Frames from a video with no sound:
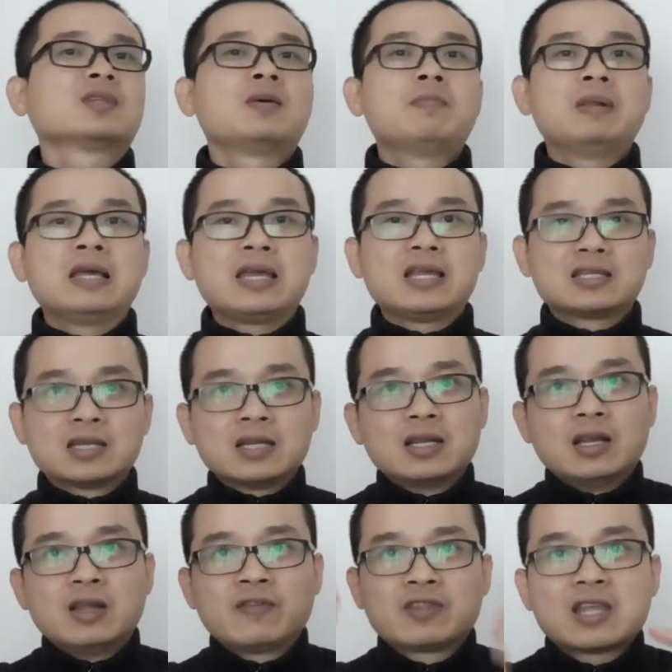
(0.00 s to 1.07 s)
please
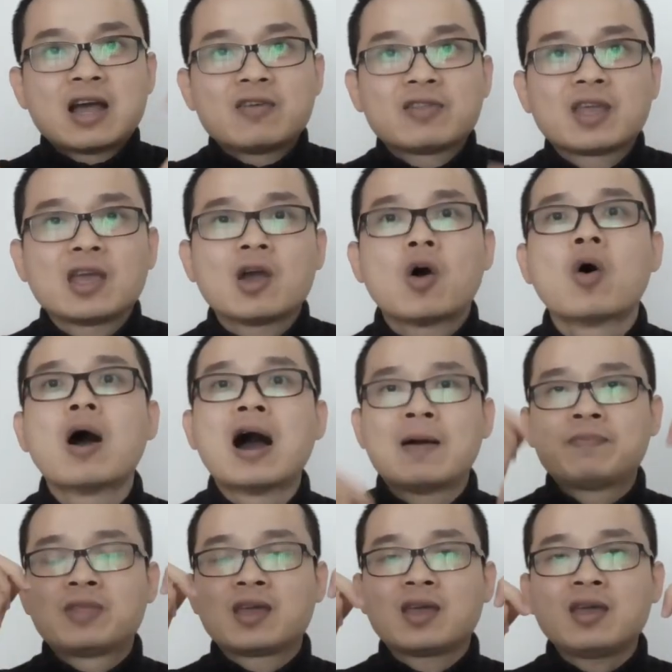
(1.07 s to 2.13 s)
leave it down there or
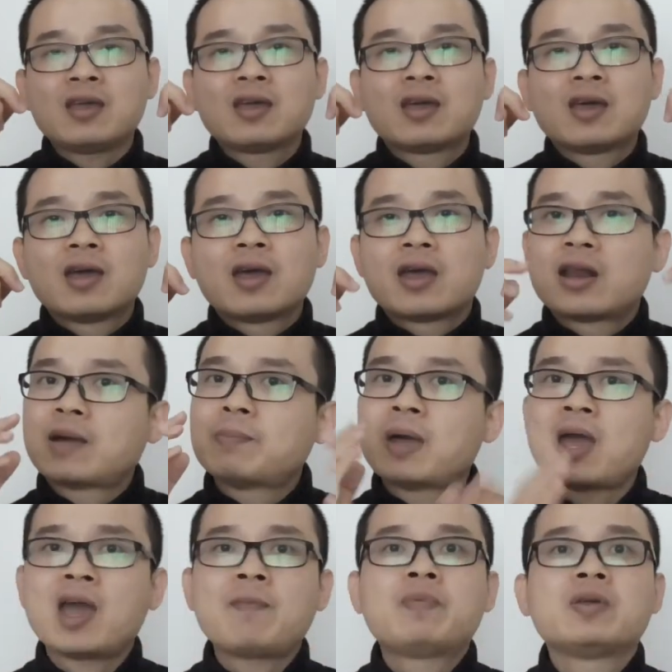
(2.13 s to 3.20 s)
up there, and I'm
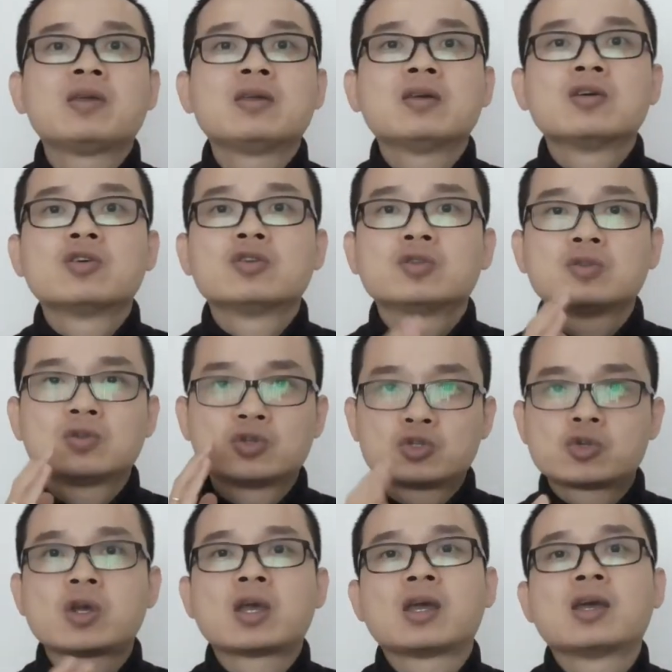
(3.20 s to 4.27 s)
happy to
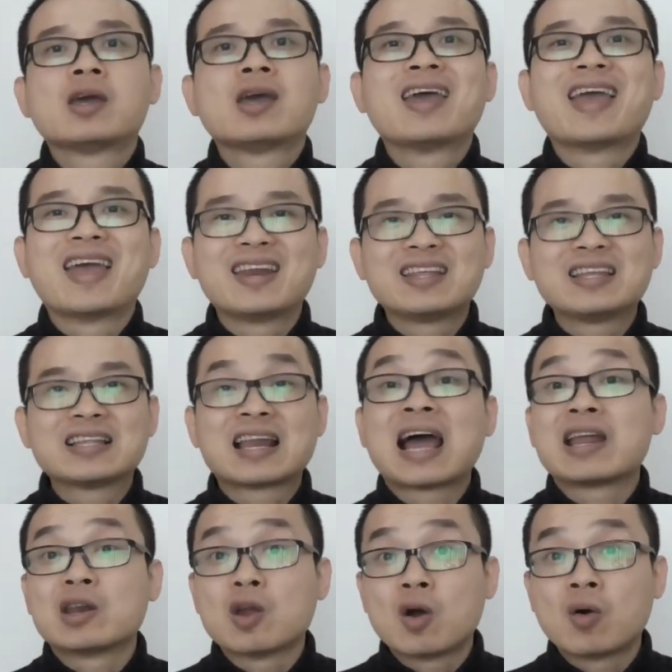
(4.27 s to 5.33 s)
share anything that
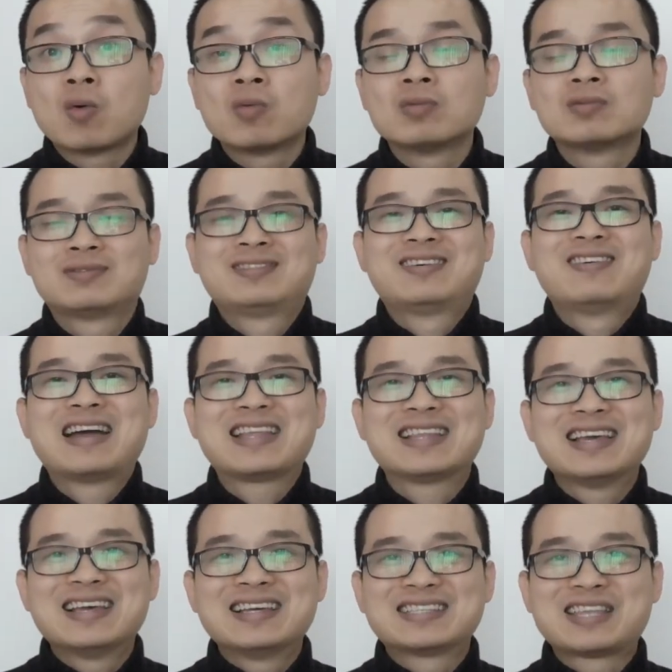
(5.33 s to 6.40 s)
I know. Alright?
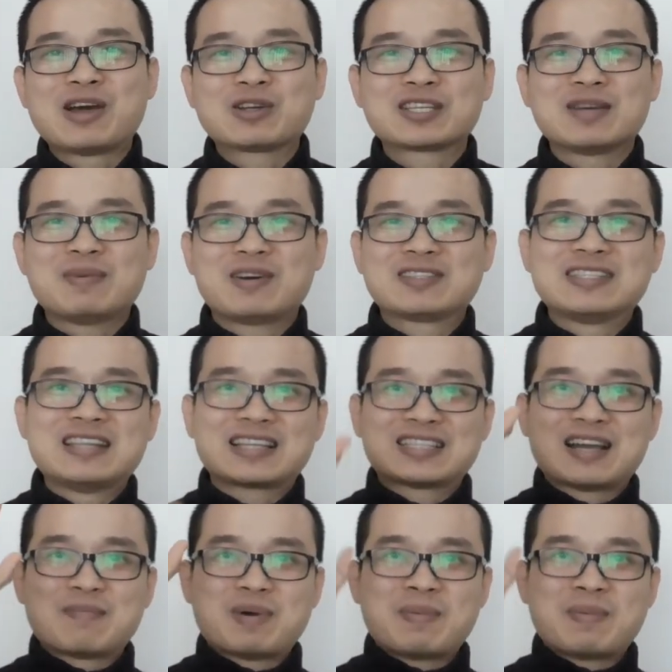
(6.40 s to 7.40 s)
Stay awesome. I'll see you next time. Bye